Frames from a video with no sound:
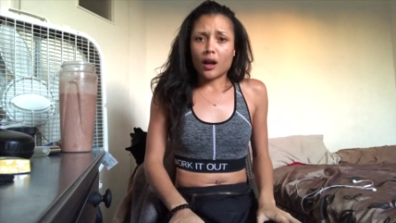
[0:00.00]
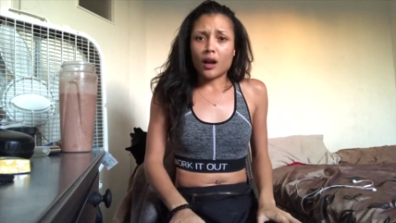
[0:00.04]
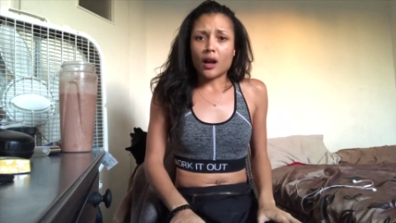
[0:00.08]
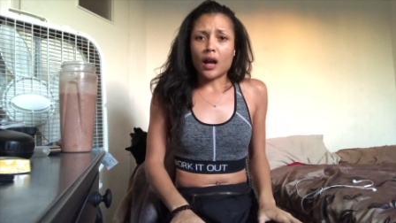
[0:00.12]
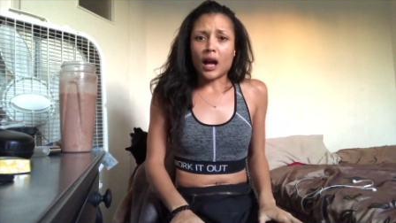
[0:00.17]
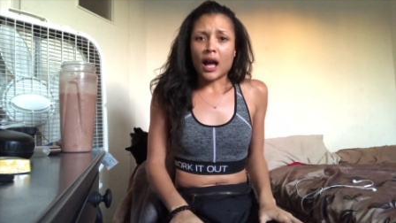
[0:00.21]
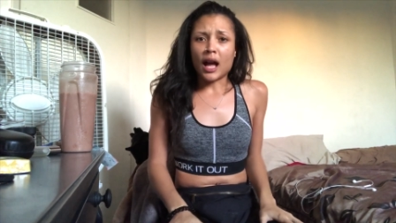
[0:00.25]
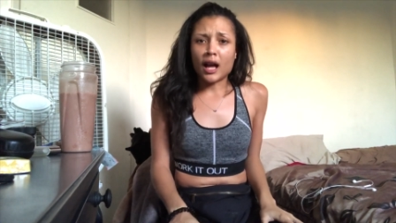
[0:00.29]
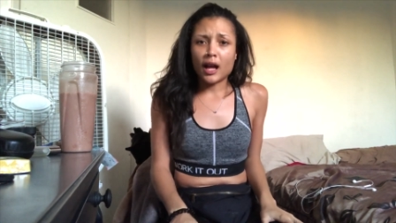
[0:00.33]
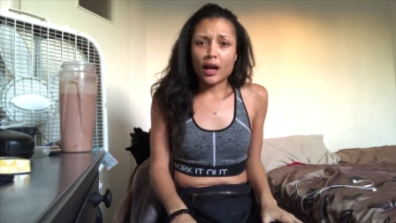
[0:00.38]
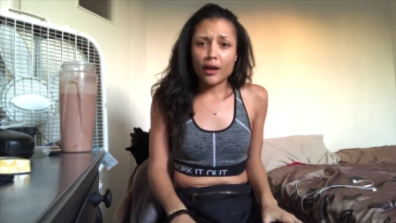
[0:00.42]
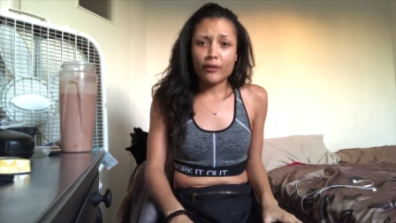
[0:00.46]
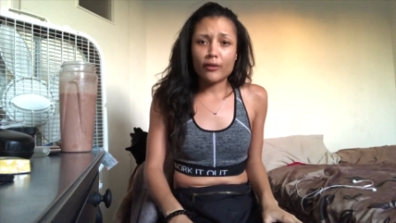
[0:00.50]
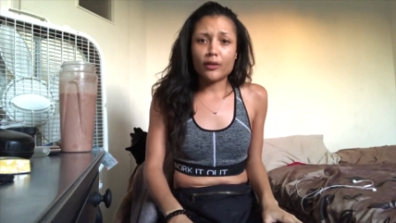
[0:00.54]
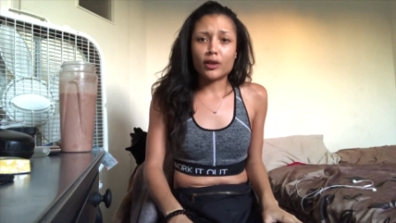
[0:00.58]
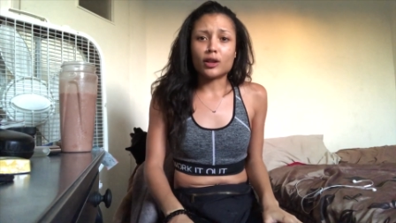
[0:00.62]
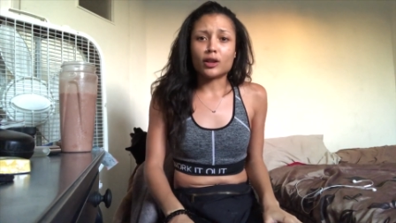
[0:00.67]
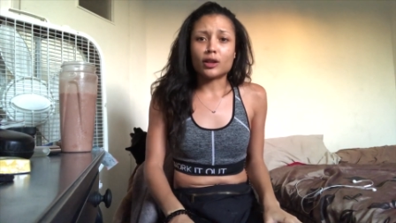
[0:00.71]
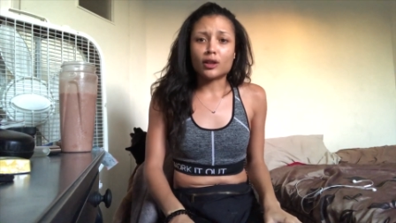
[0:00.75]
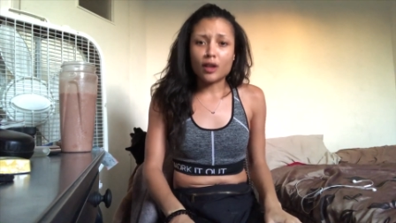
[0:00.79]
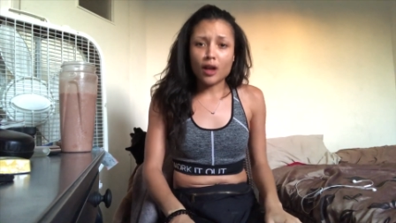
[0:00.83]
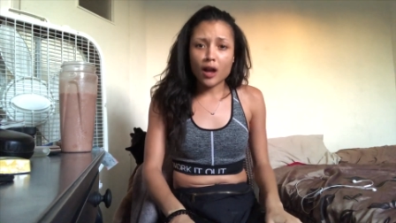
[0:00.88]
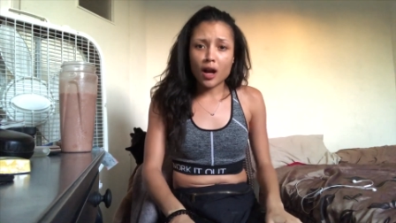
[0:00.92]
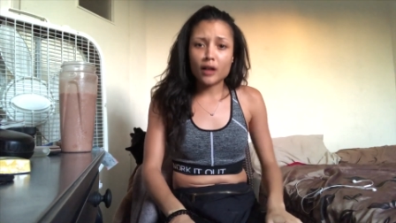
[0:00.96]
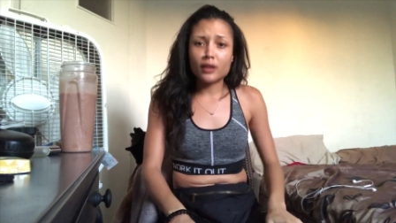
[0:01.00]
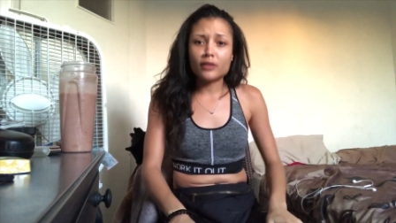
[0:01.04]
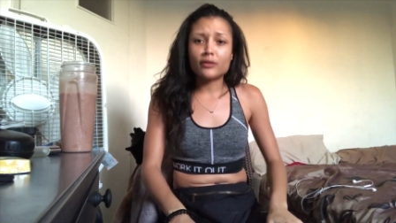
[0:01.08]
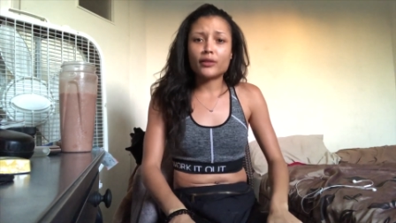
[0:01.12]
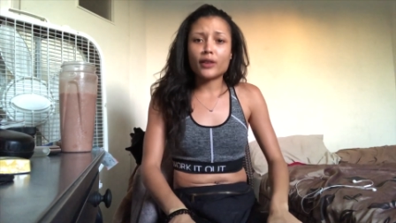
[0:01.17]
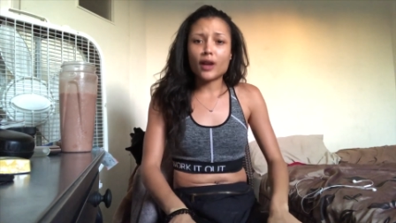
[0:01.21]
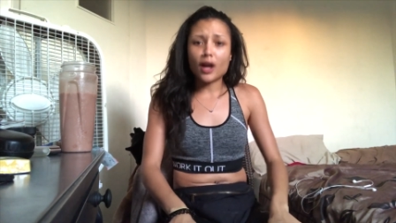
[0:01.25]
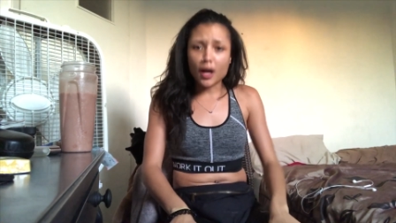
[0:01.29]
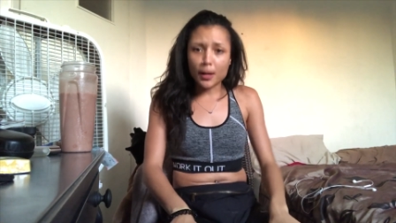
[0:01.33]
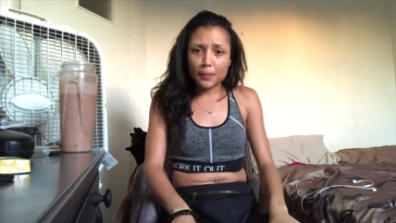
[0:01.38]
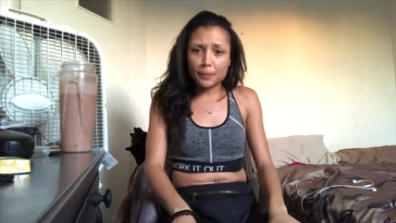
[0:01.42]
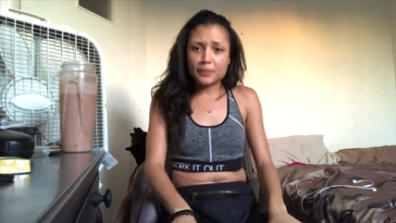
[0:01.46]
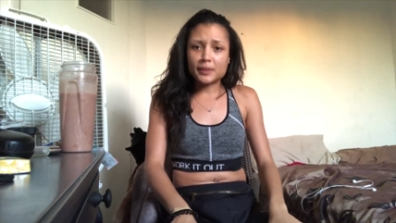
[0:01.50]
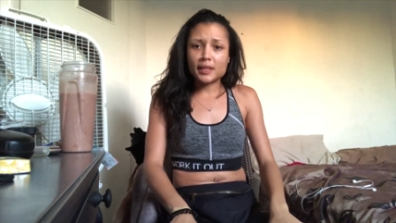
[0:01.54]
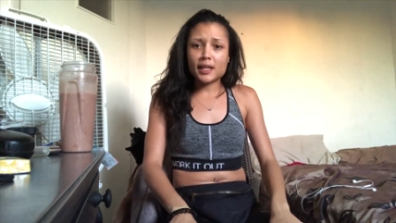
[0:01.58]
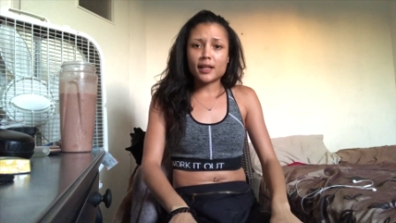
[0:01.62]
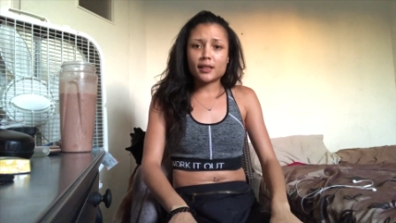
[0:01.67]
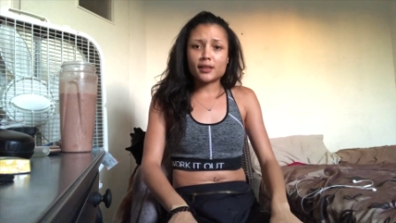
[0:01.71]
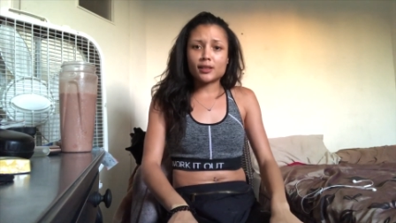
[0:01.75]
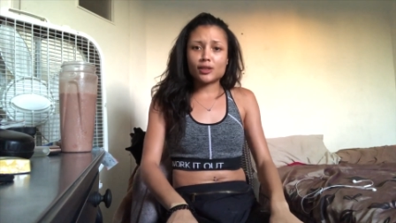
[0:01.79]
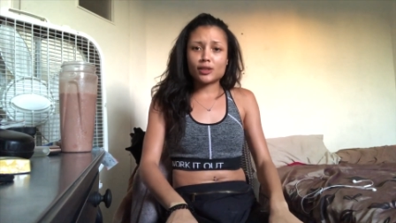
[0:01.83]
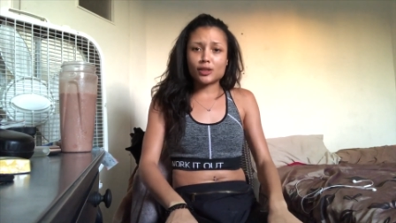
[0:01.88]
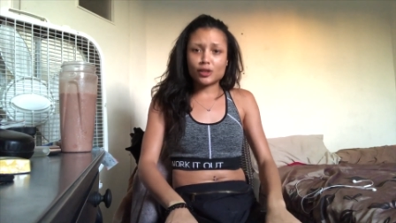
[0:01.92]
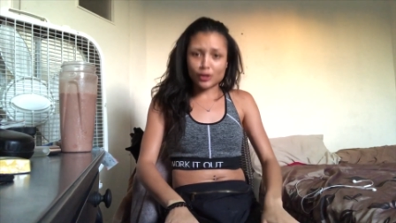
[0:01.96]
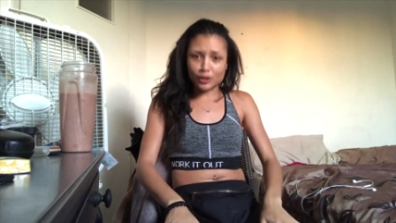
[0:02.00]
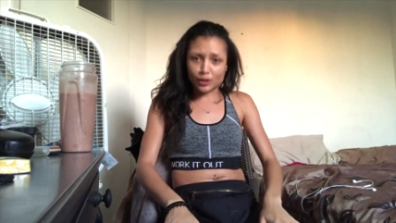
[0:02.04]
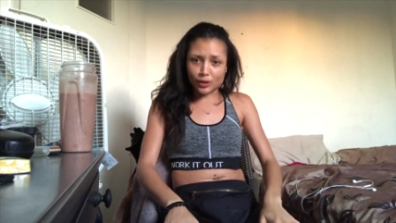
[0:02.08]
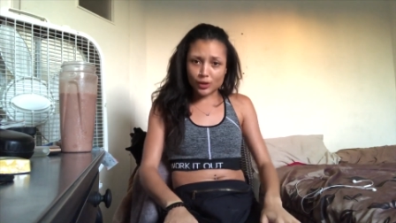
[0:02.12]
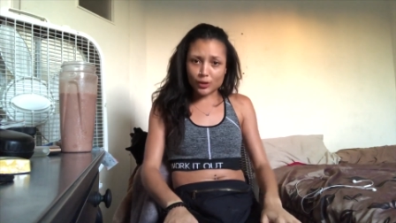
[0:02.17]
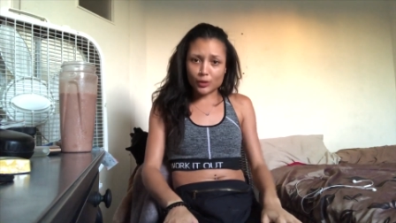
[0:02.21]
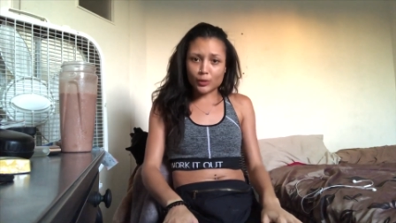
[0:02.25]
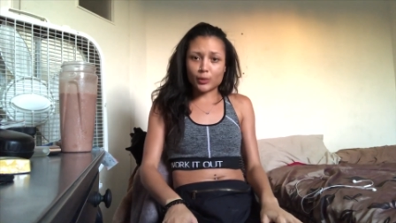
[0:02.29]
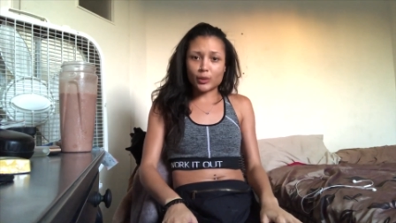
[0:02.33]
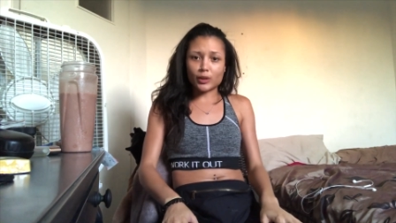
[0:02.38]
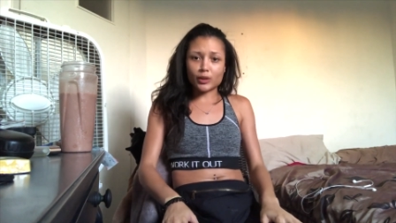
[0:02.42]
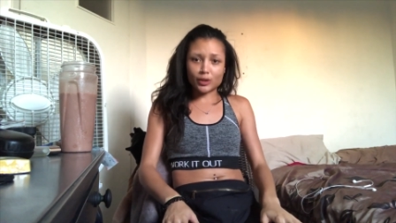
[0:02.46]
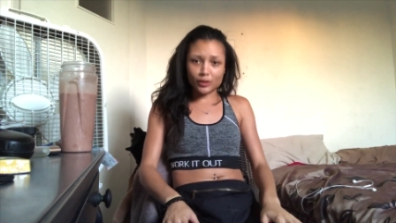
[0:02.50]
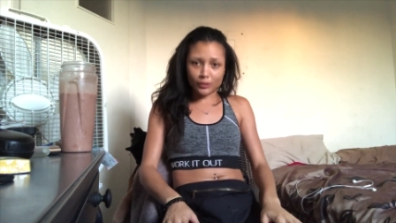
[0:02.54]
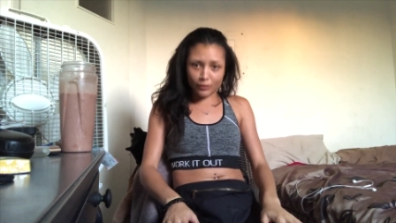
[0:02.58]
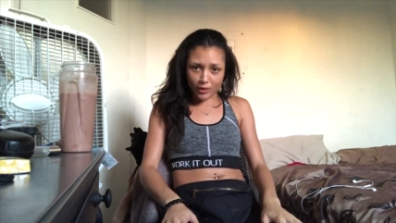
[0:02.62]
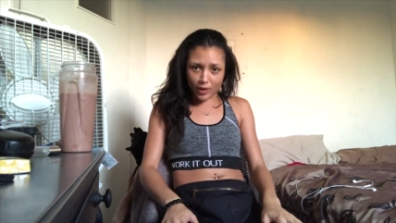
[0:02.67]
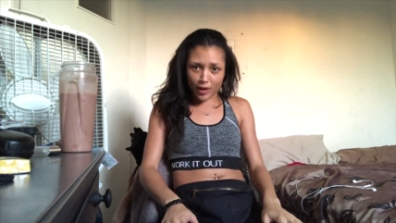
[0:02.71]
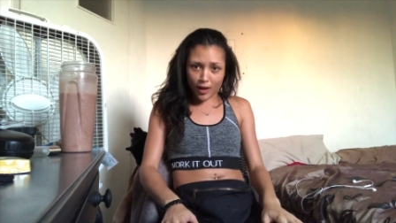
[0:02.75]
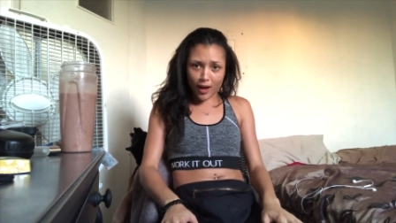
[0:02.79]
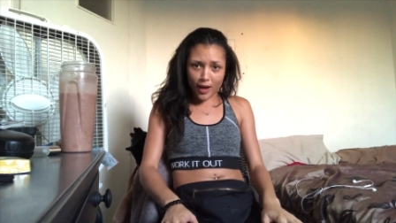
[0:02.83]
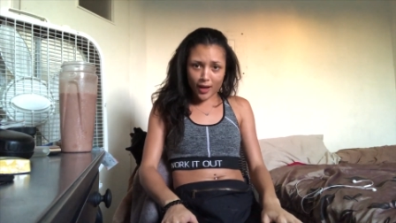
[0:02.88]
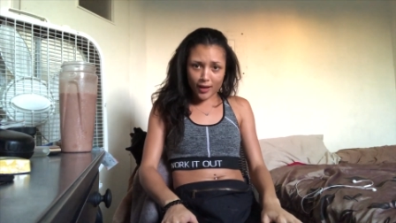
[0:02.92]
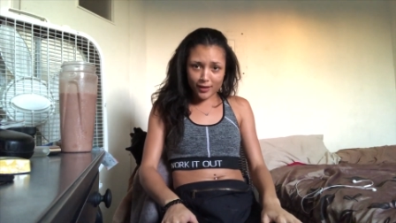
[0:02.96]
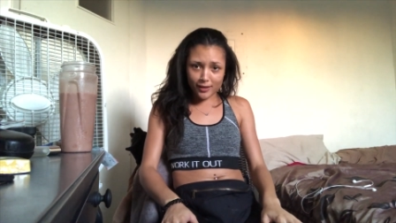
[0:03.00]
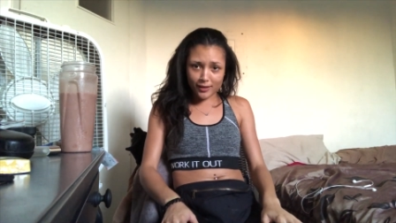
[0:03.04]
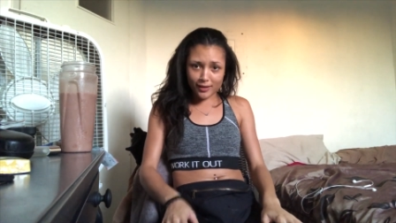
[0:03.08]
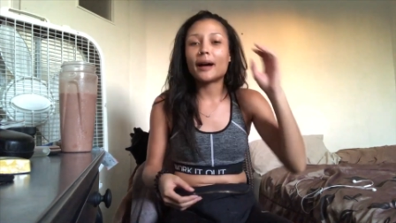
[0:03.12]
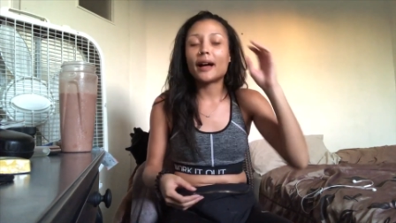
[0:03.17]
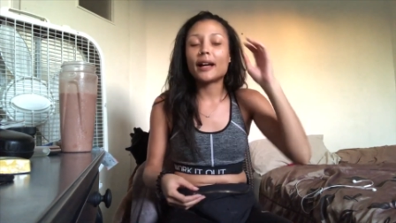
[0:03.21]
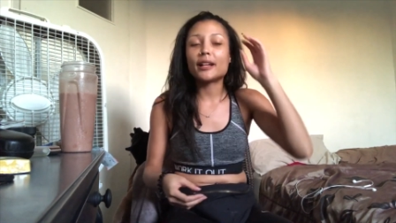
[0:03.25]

I have a lot of updates to do with you guys.